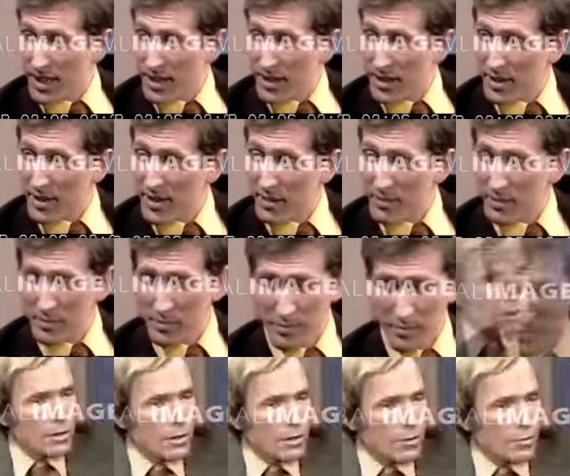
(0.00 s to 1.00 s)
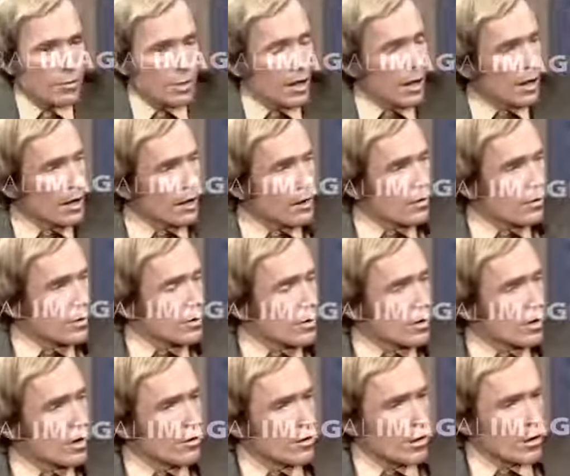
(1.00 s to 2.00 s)
Could anger hurt your play if you
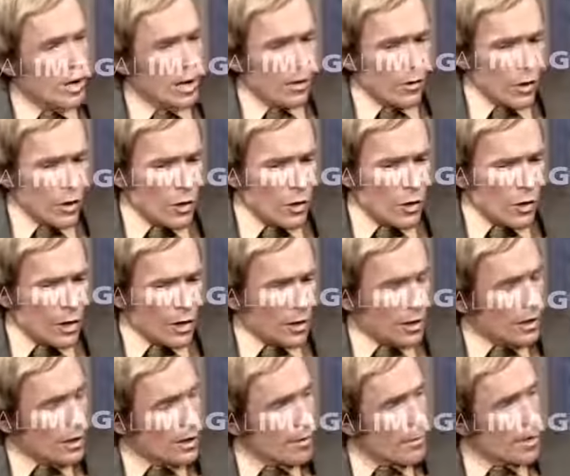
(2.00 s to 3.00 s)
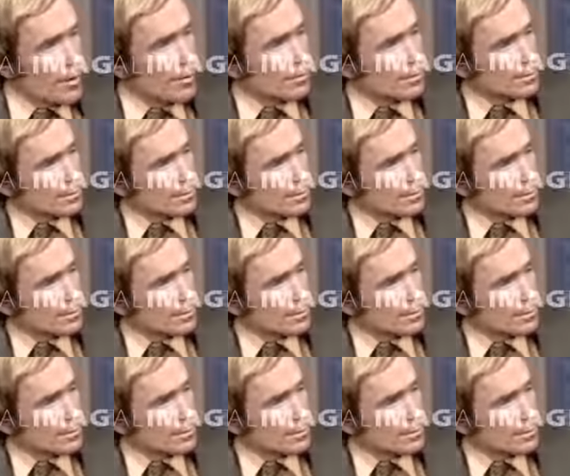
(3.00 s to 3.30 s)
were, if you were angry during a game?